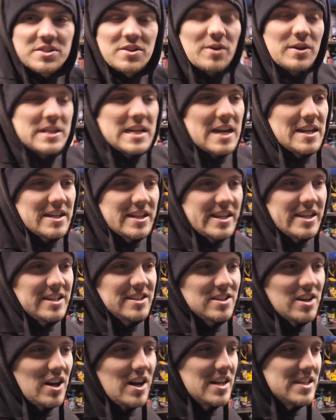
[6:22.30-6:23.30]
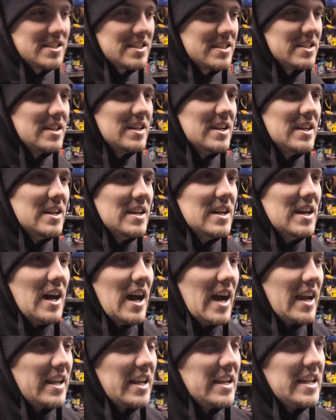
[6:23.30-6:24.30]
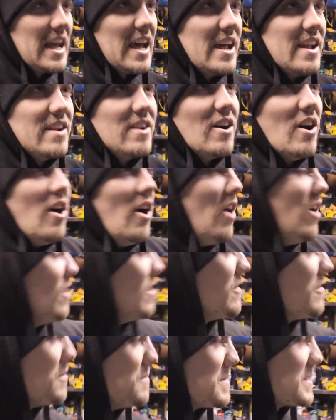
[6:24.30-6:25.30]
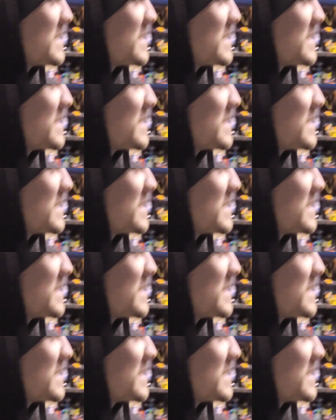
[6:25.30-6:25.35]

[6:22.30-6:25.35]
going down to the exhaust, I could get all of them